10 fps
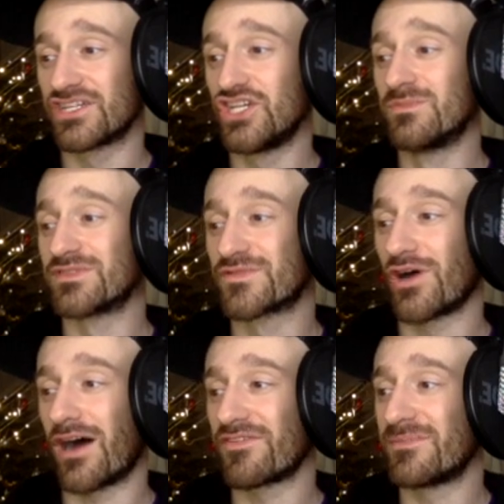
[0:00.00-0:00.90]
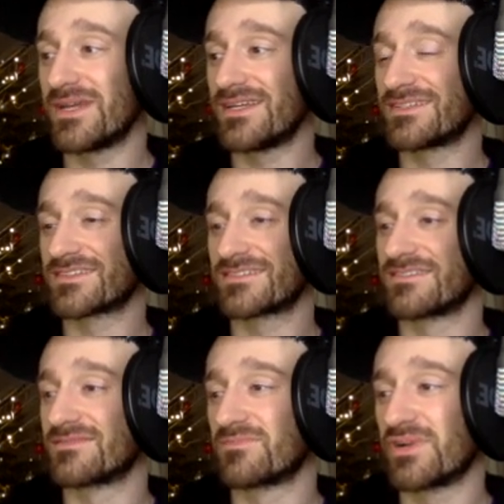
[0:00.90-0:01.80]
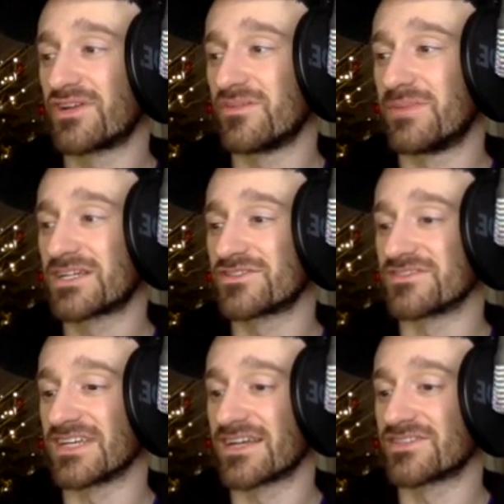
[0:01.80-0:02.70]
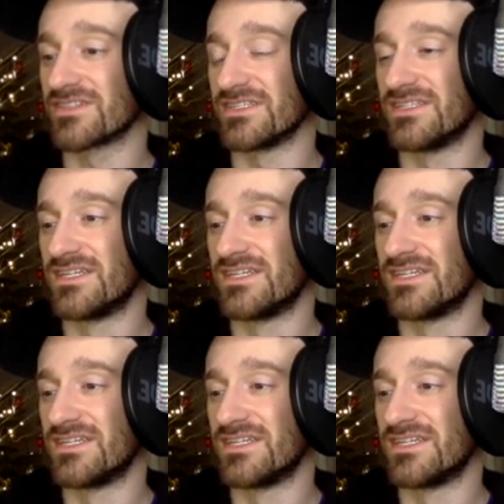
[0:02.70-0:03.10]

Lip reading: cubes of coffee beans. pretty good pictures actually.